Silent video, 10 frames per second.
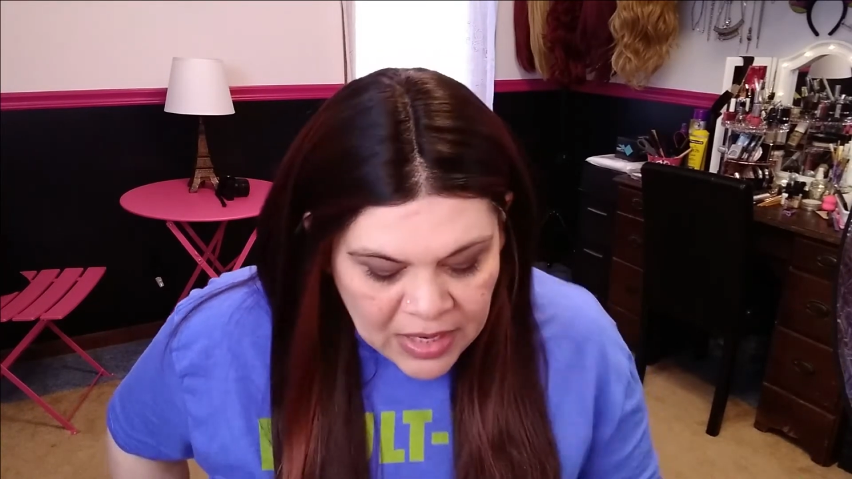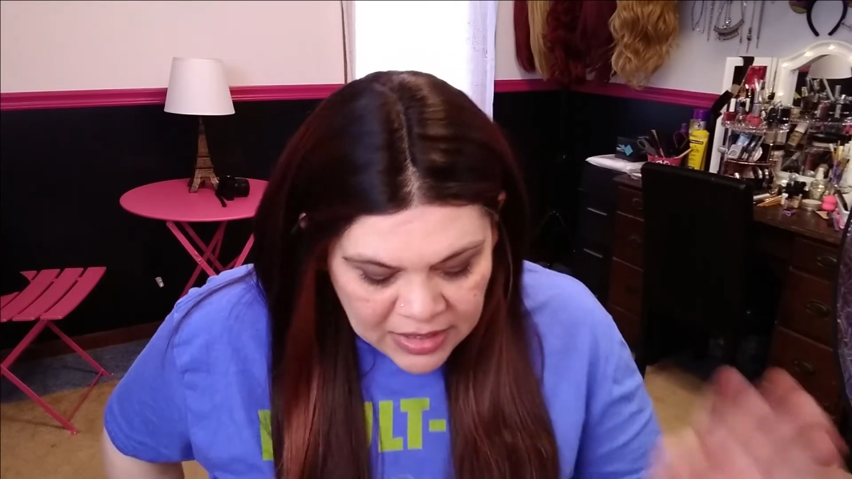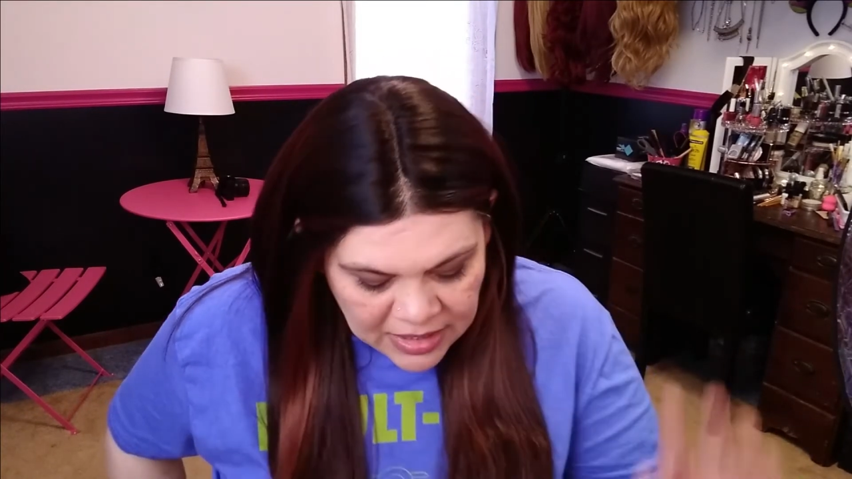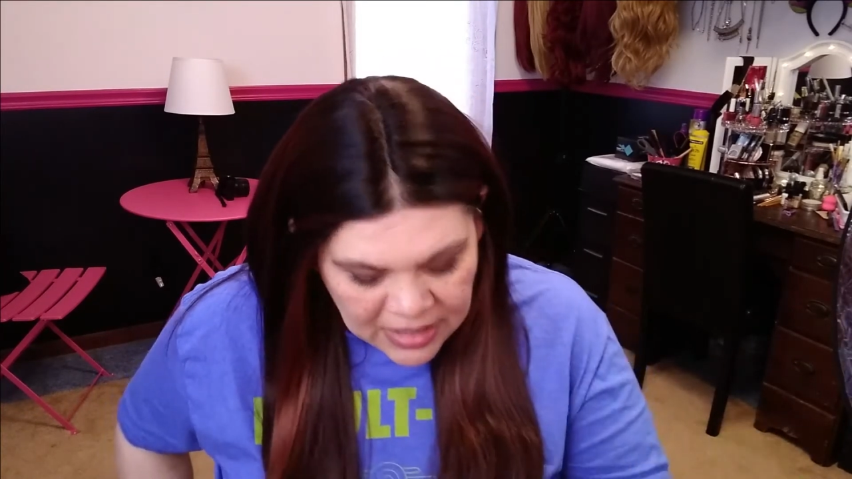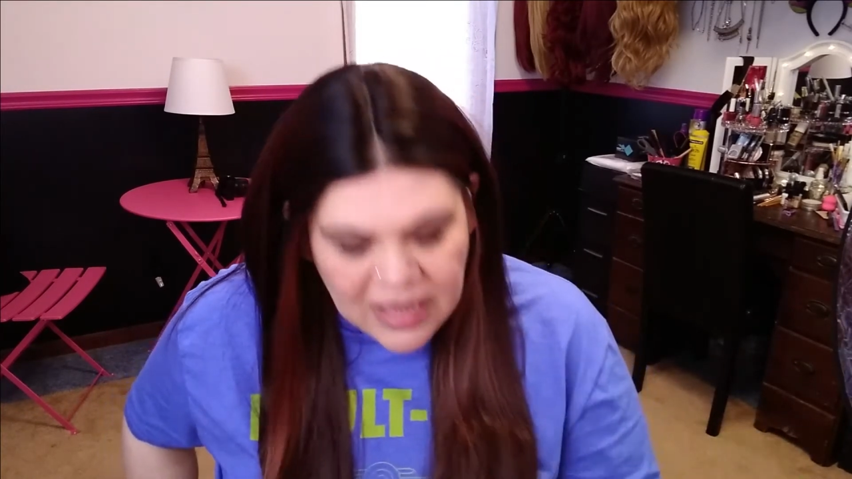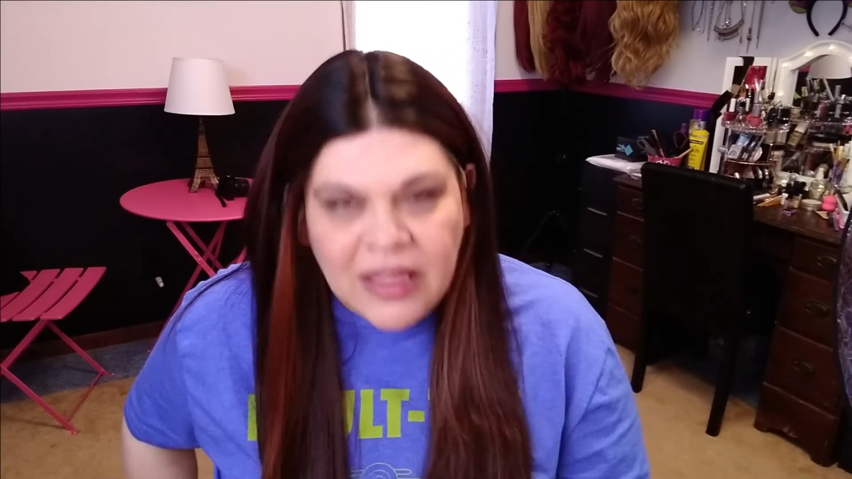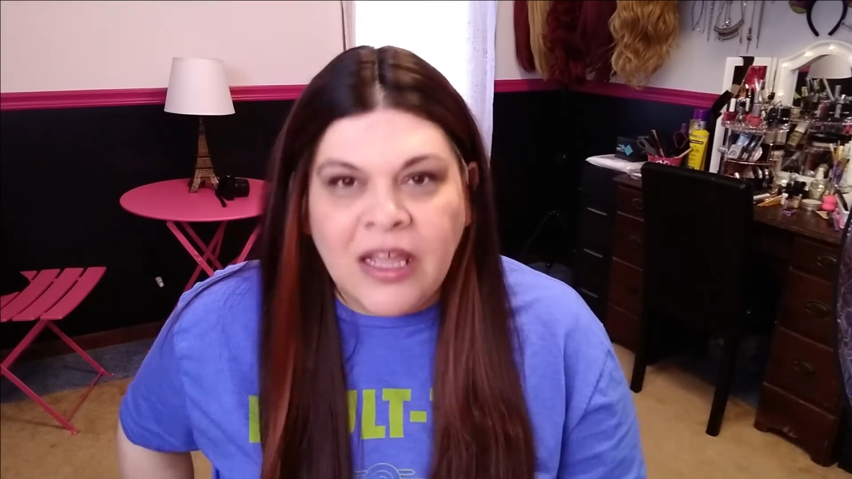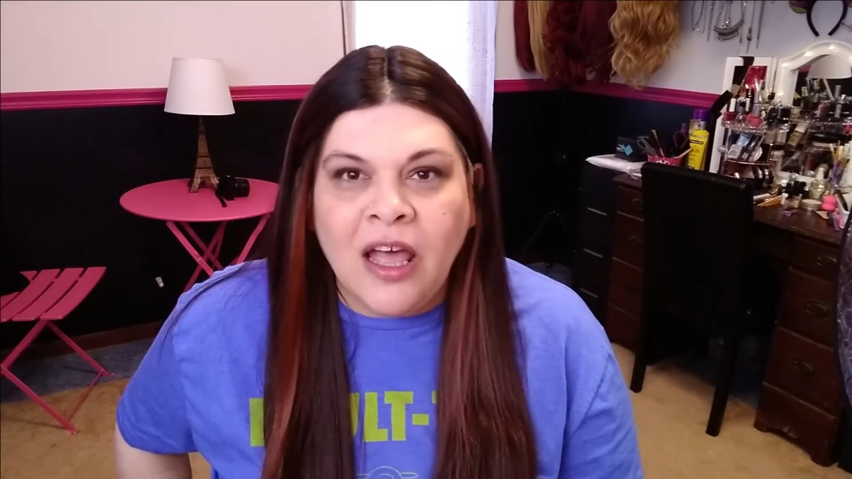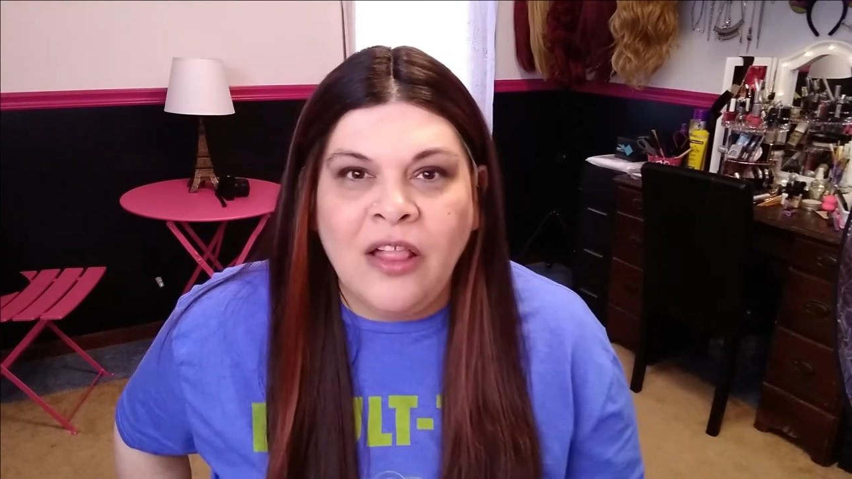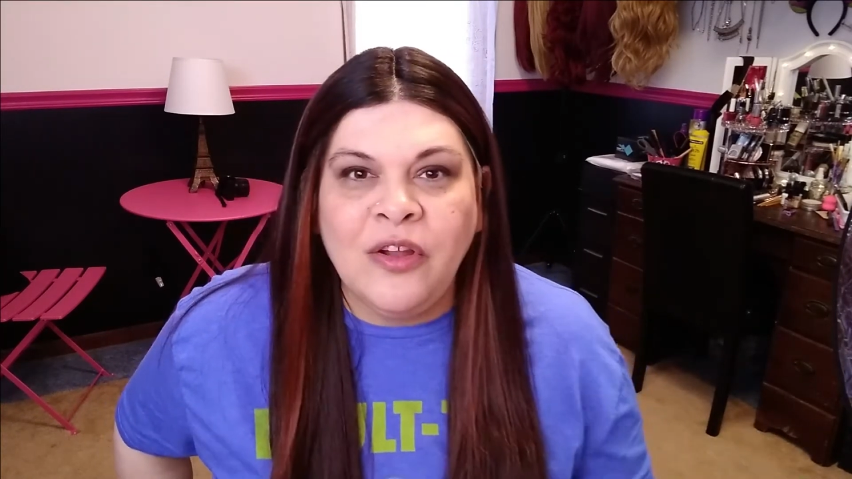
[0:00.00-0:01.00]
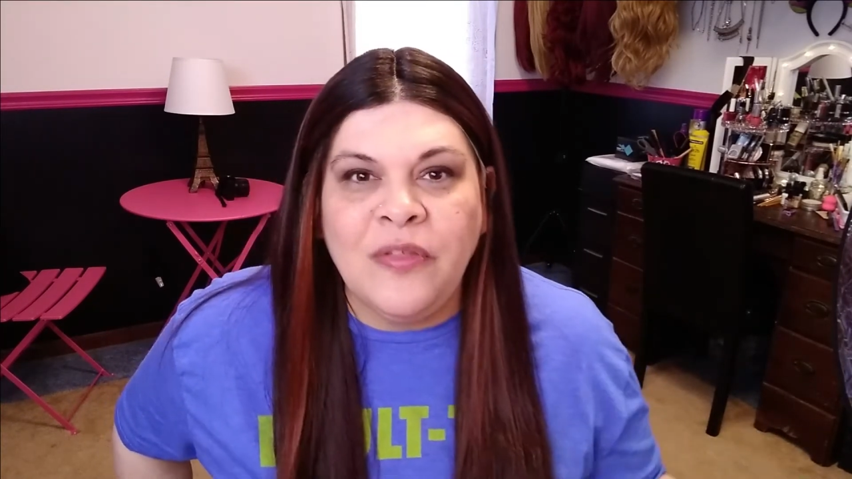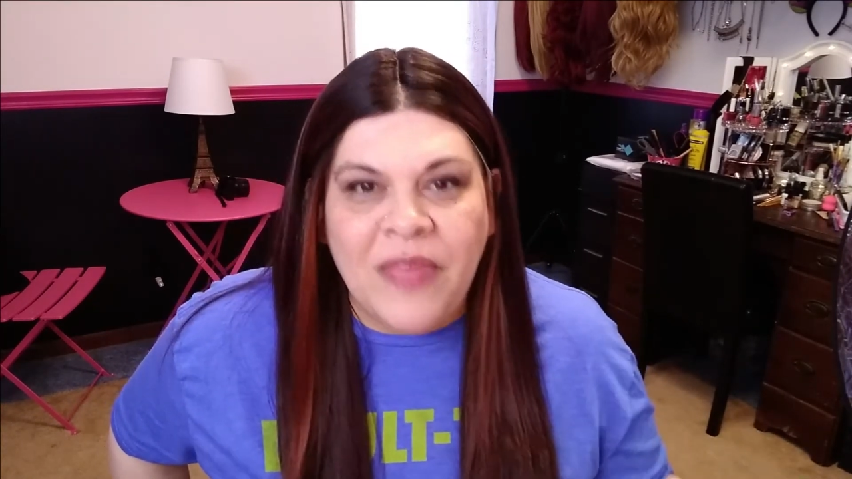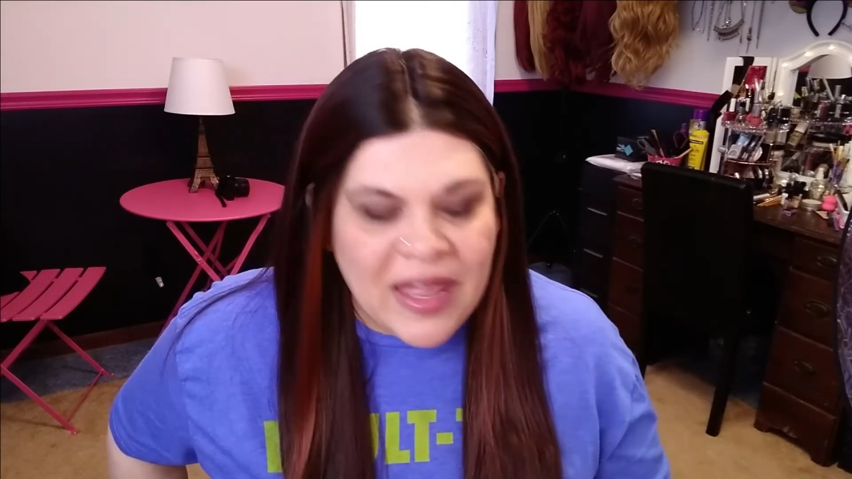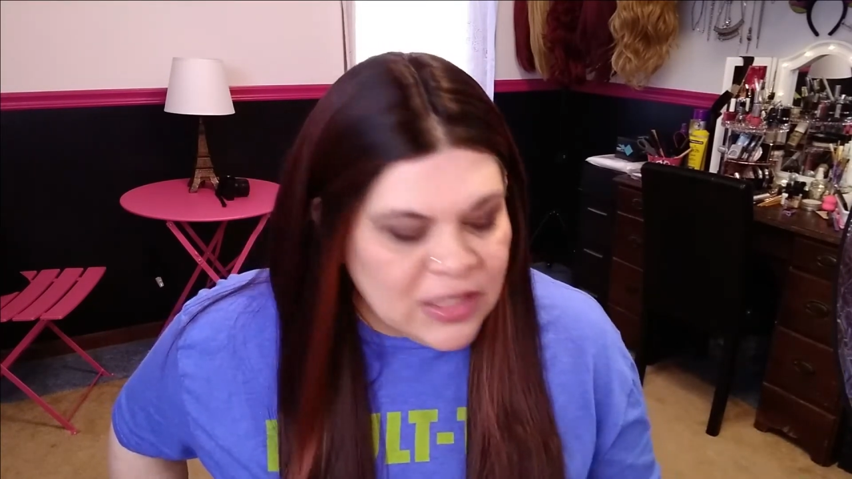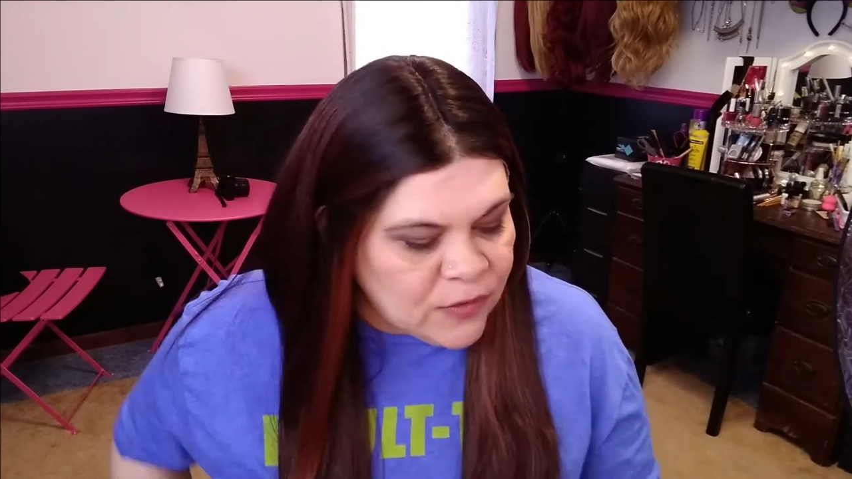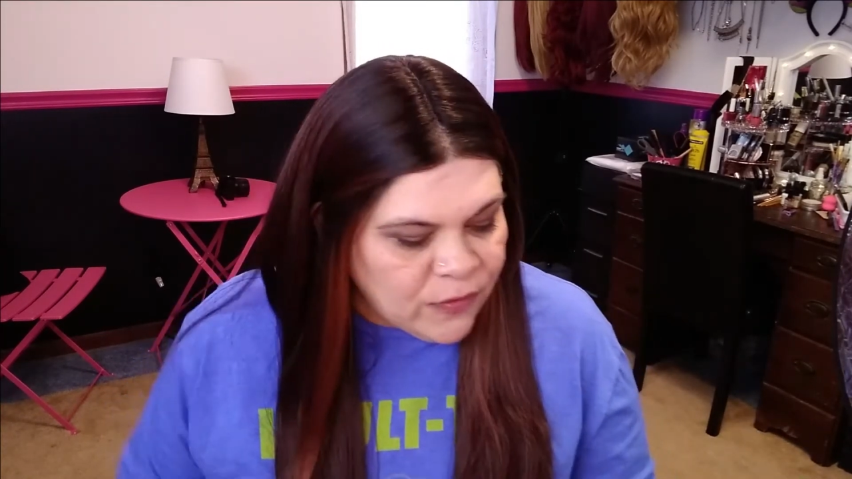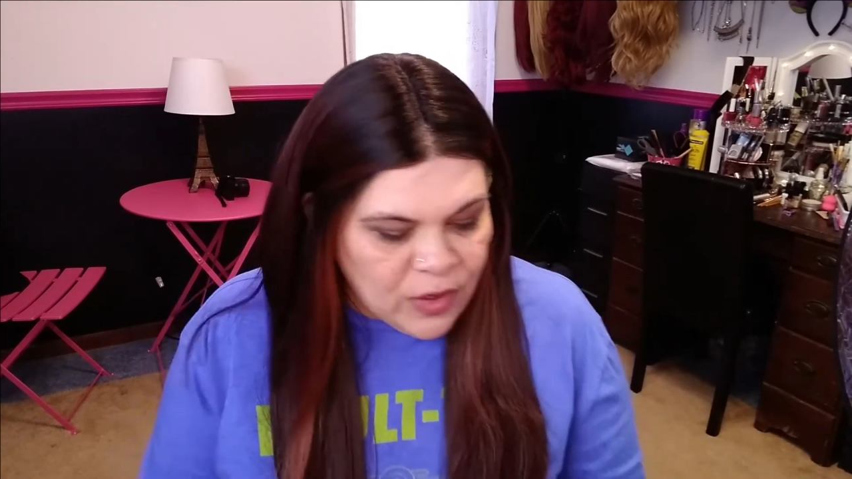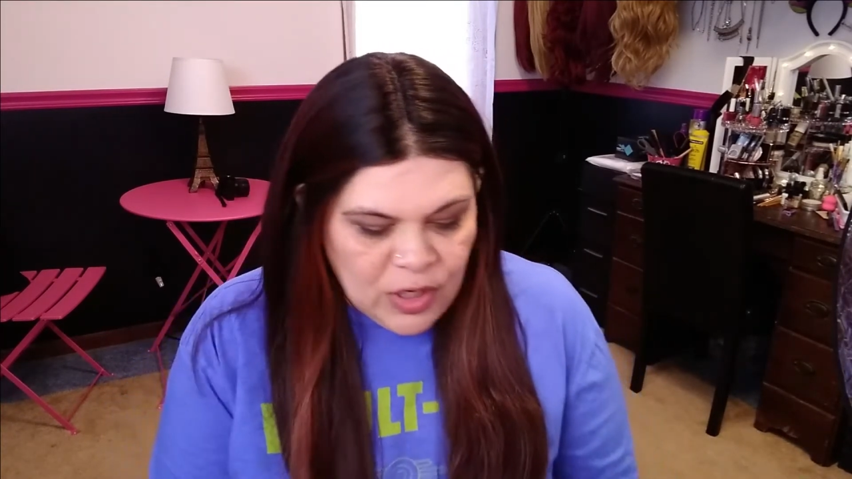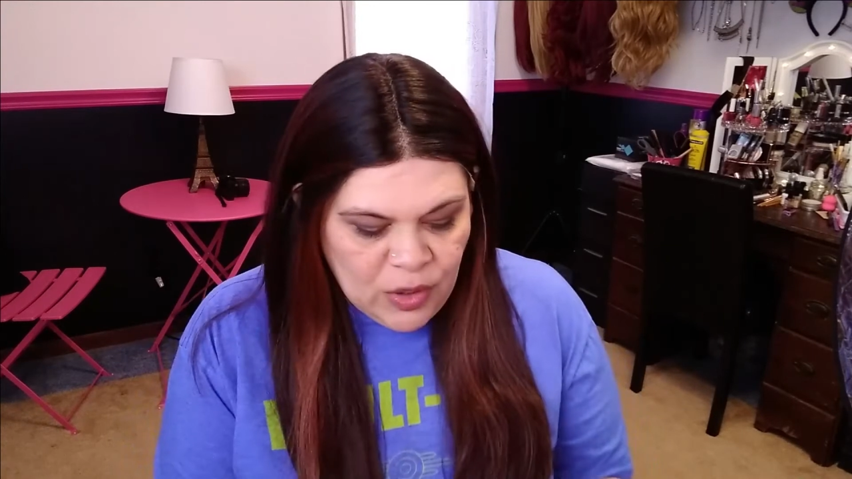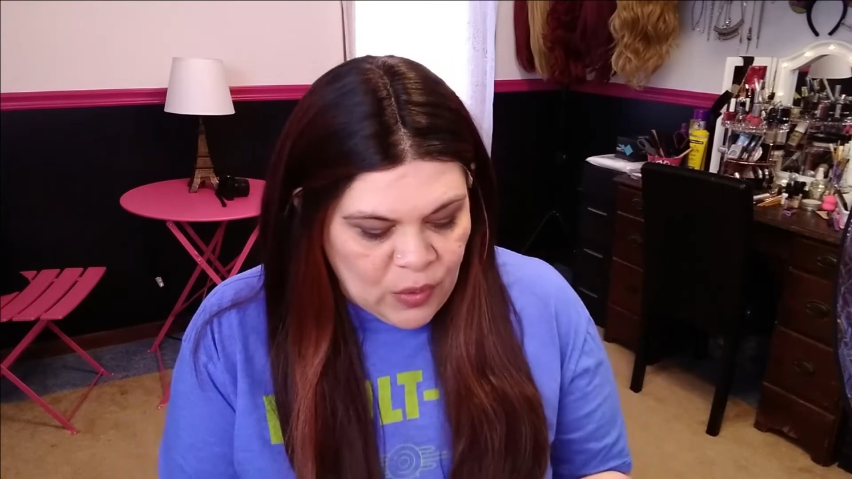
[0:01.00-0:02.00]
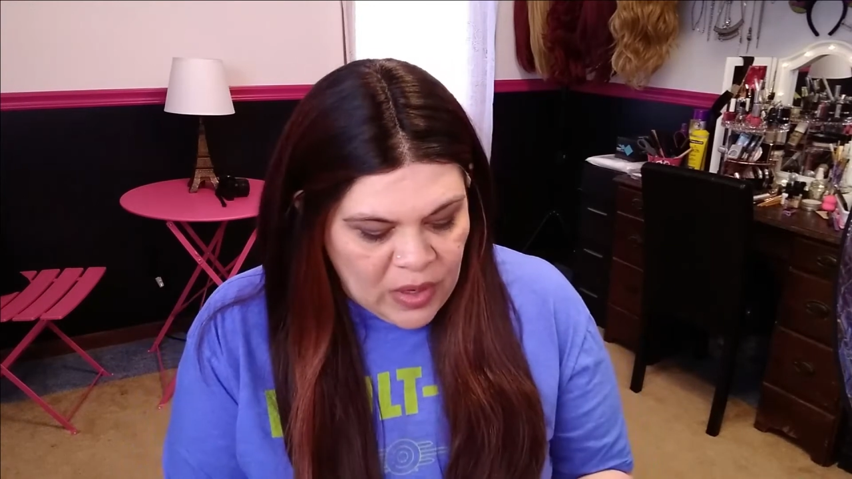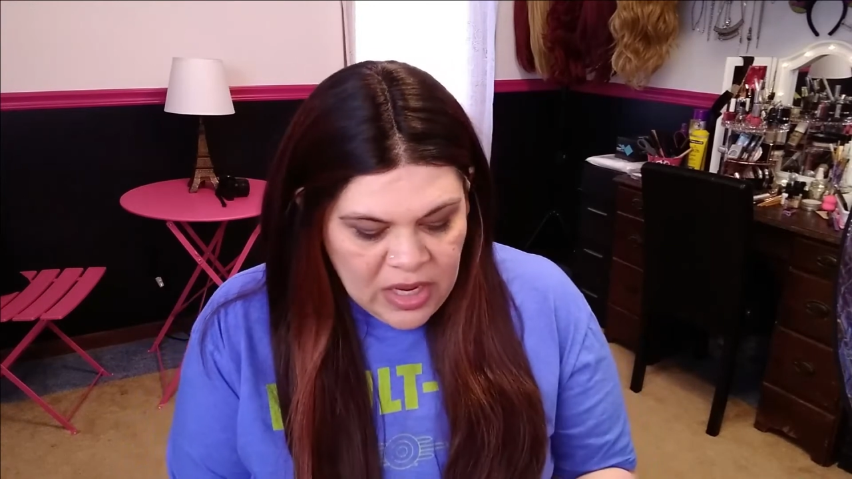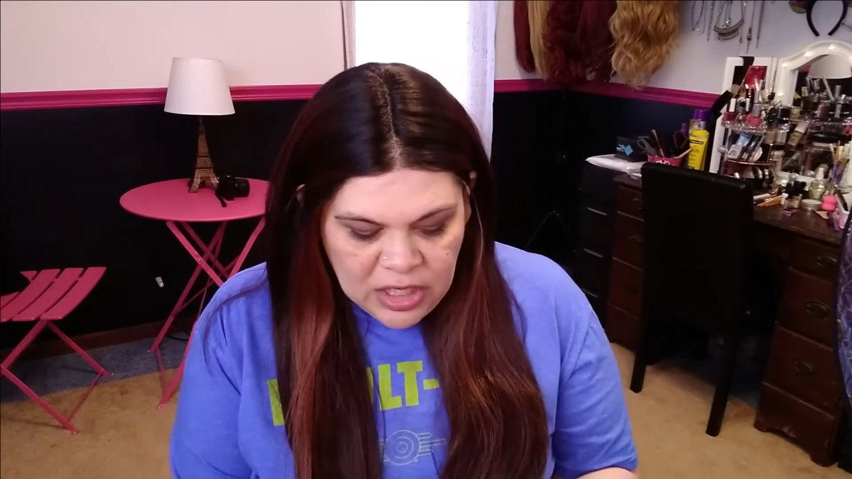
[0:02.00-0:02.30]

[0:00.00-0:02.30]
Get it in the color that's for you.